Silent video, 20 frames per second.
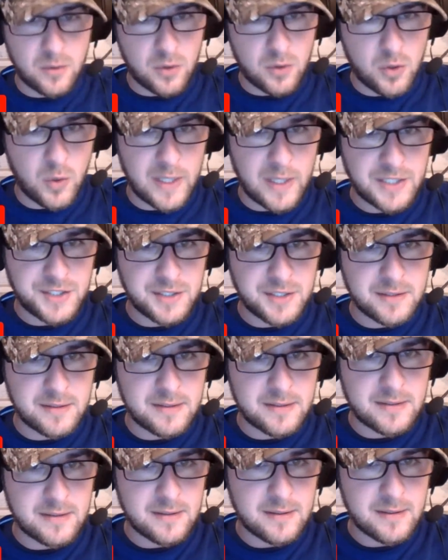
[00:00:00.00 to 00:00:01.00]

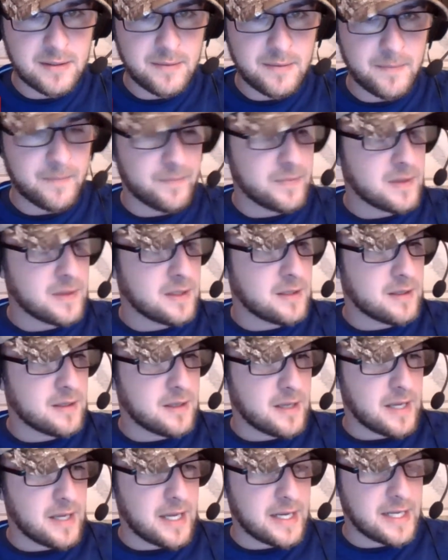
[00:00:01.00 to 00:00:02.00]
questions,
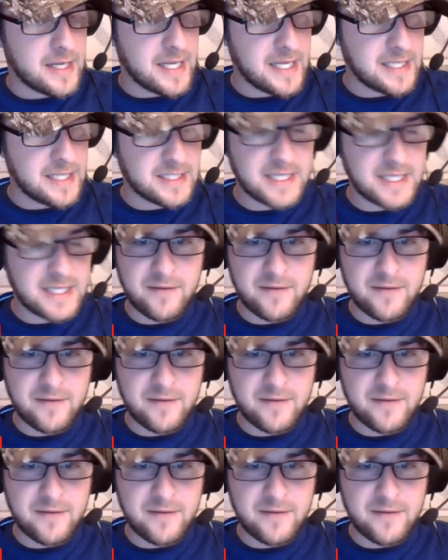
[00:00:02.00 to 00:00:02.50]
and he's